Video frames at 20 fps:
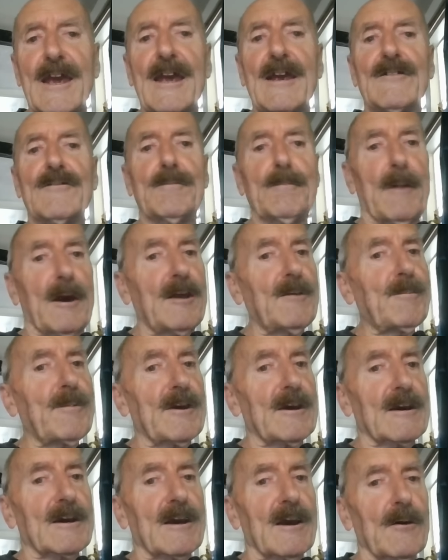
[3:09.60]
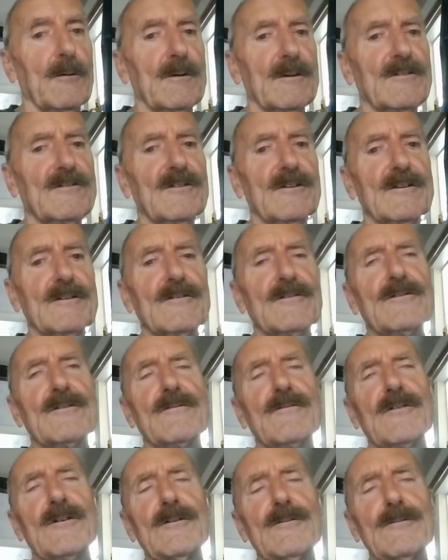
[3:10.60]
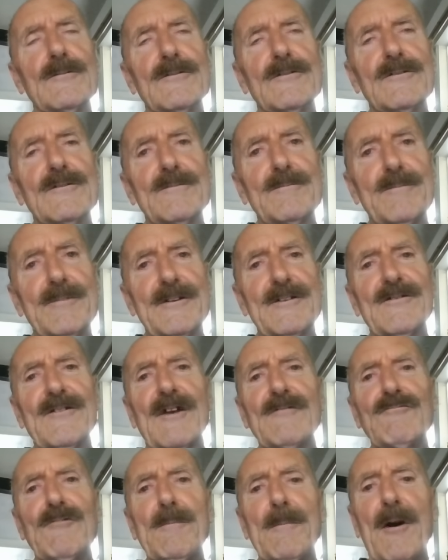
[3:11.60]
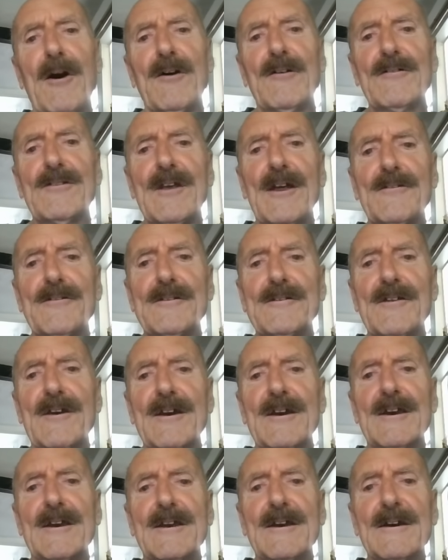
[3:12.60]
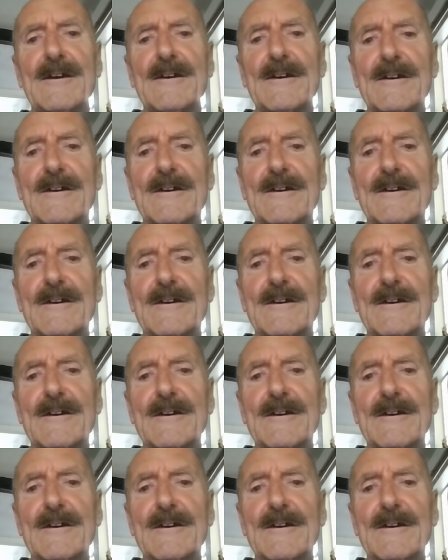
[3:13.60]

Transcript: It may be a coincidence, of course, but as I remarked the other day,